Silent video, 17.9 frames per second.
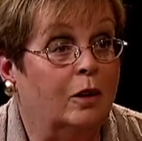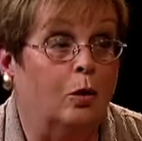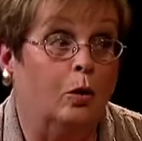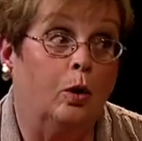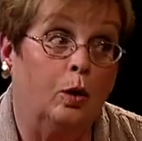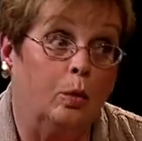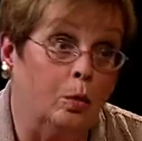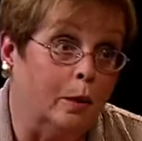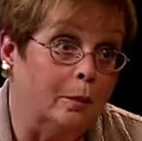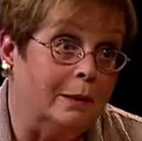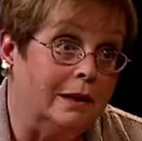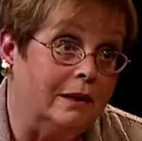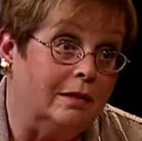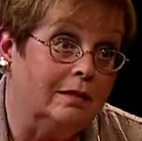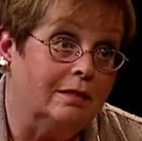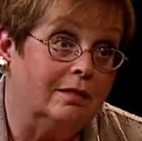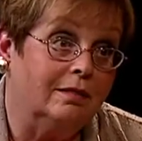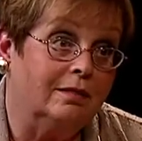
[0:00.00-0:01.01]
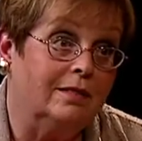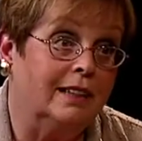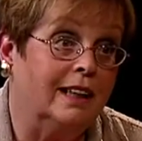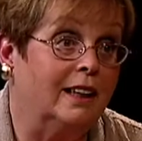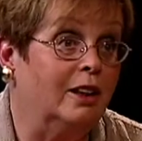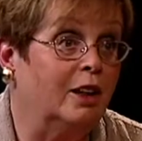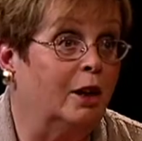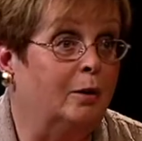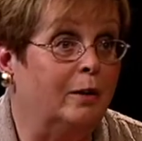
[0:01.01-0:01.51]
or woman?
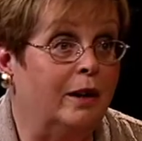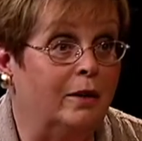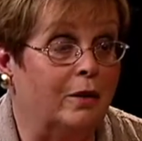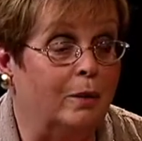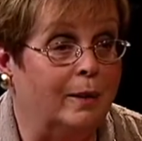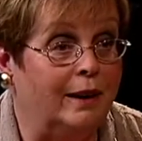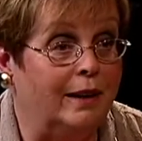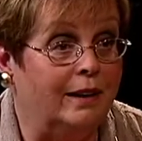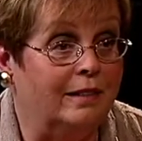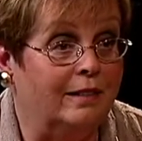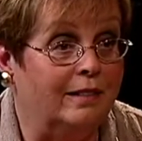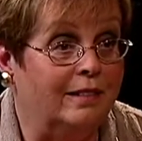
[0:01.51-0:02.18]
Can go either way.